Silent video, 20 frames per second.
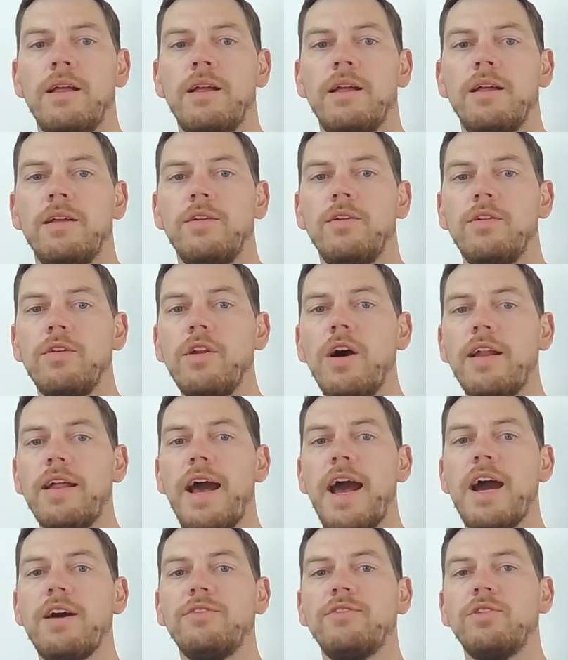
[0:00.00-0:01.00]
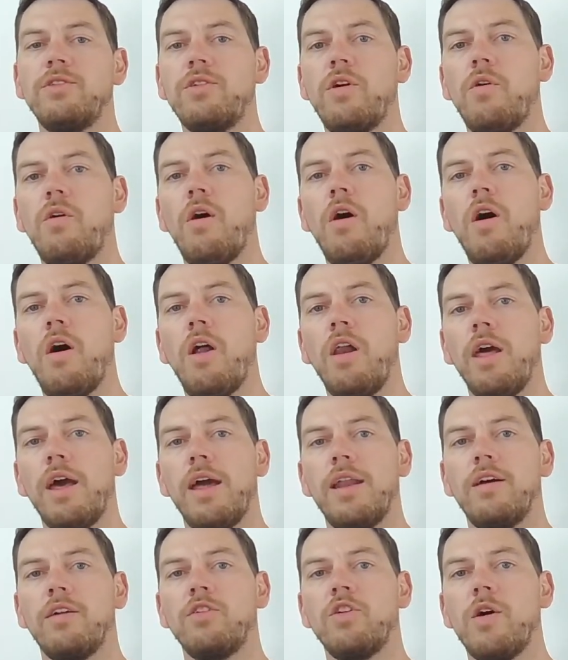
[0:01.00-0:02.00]
You do not have to go all
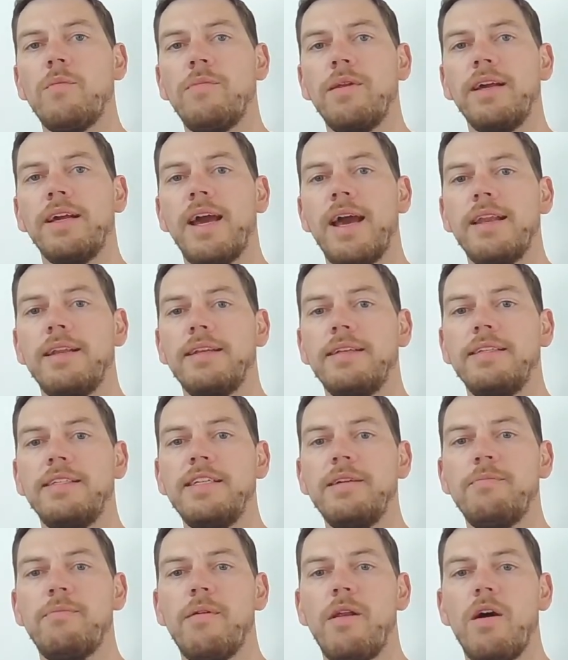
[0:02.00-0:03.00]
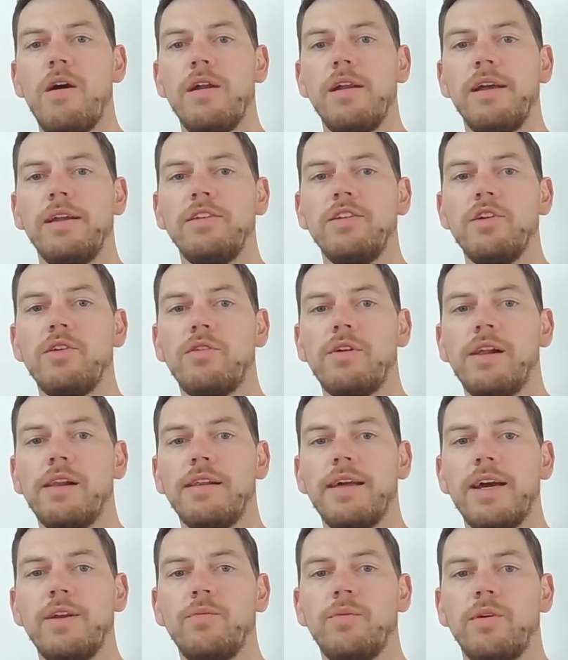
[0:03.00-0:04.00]
in on complicated deep learning neural
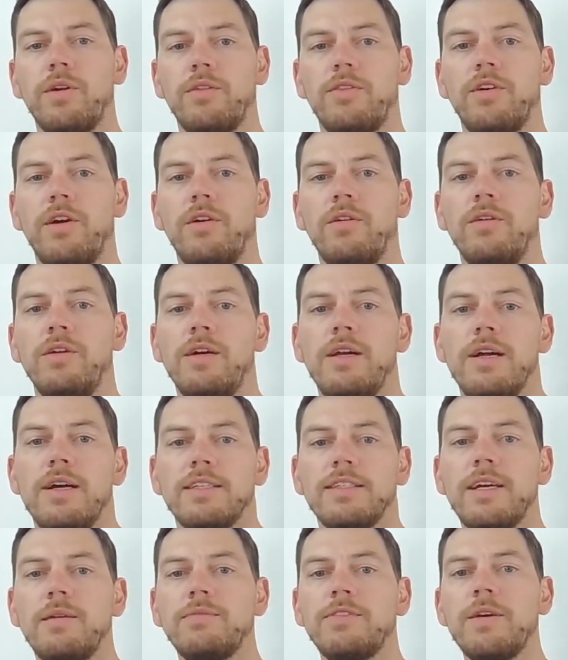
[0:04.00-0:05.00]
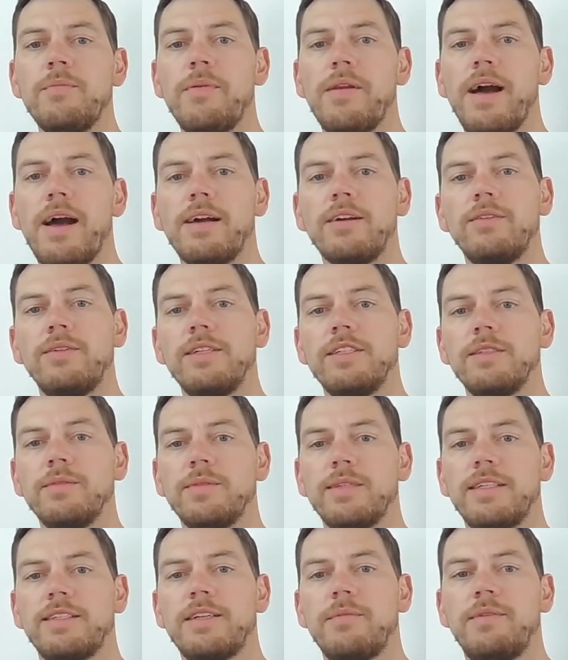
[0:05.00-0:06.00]
network though. Some simple algorithms
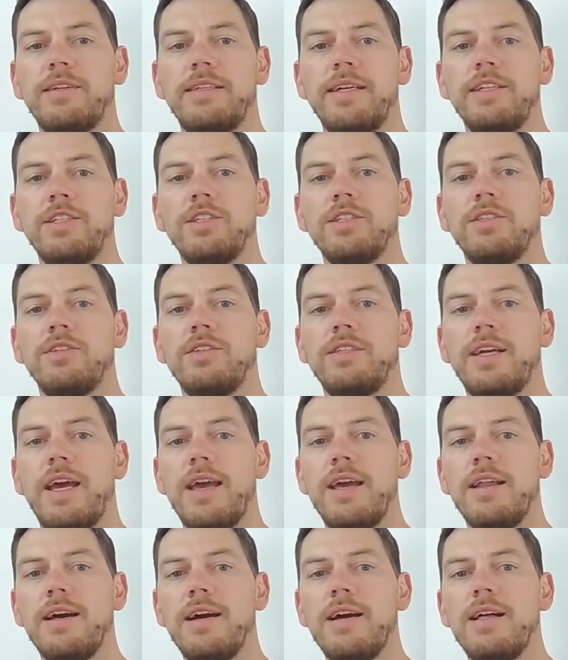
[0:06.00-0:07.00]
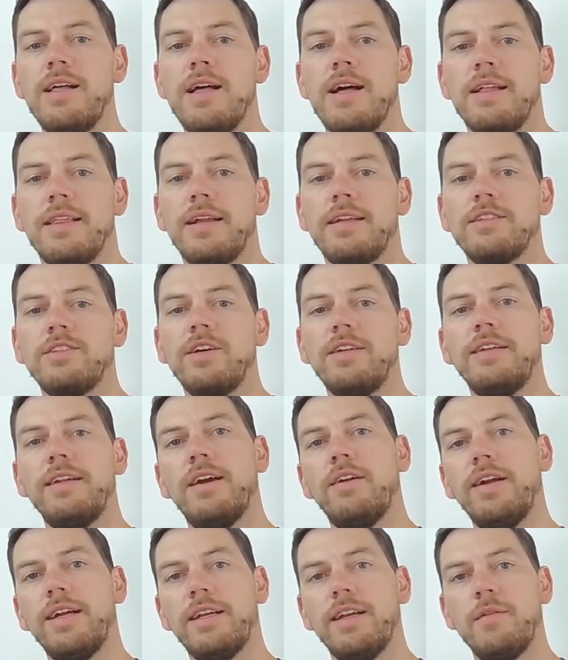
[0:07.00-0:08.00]
and some attention to data that is not
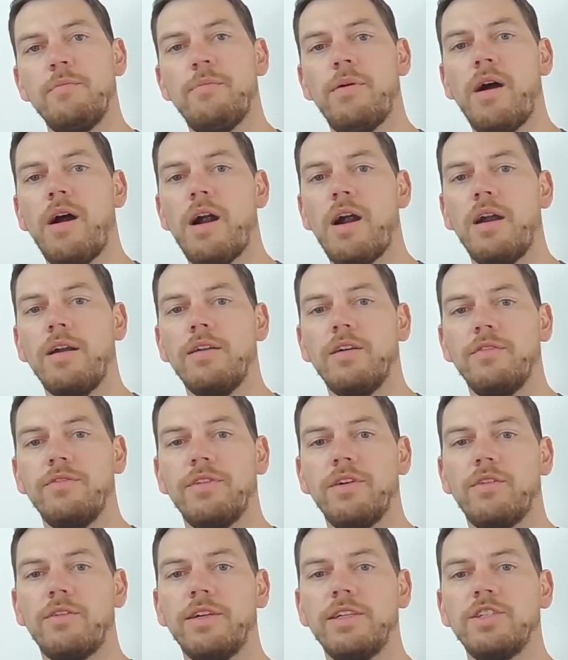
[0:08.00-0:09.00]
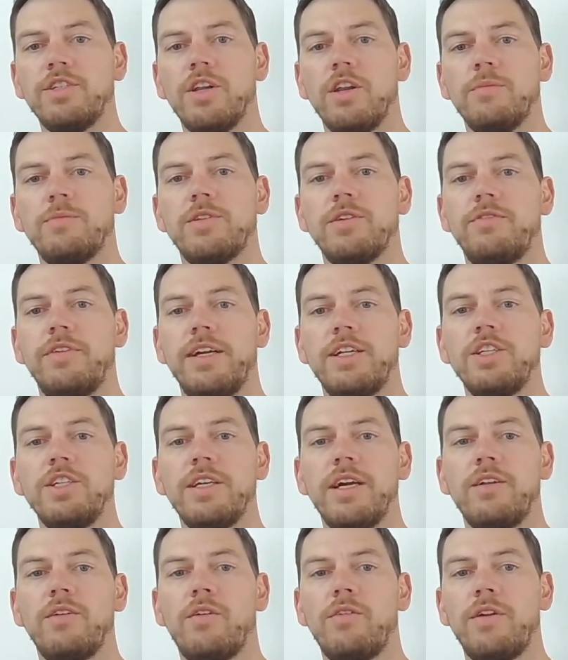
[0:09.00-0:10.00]
directly part of your original observation
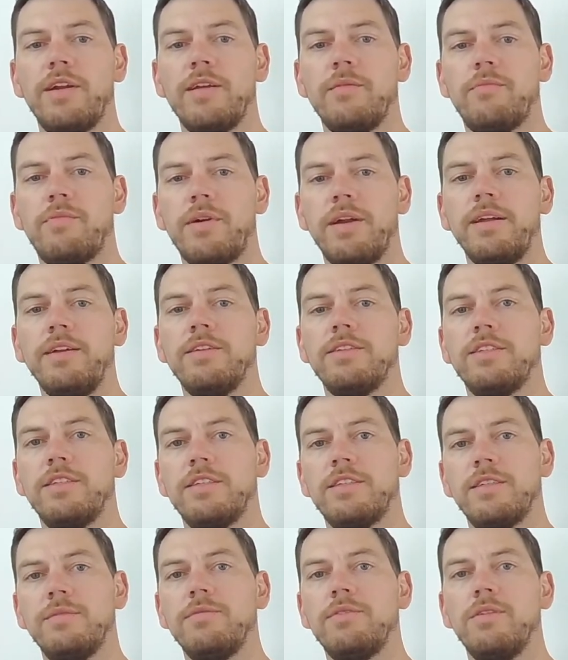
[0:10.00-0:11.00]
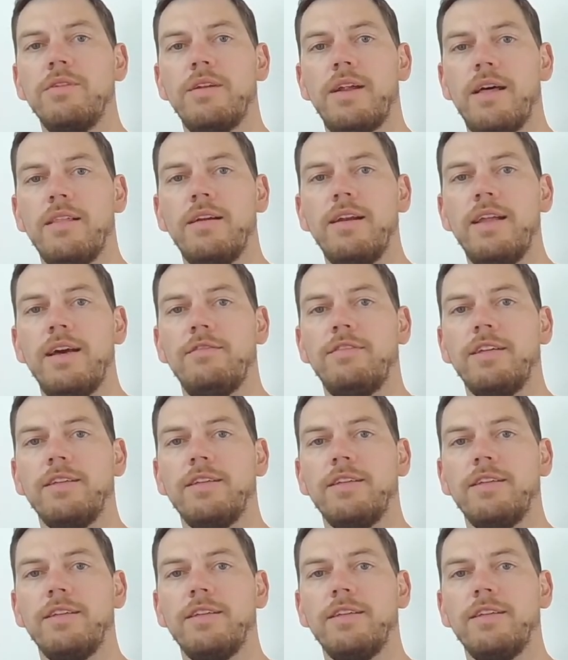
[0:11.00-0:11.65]
can already bring your system to another level.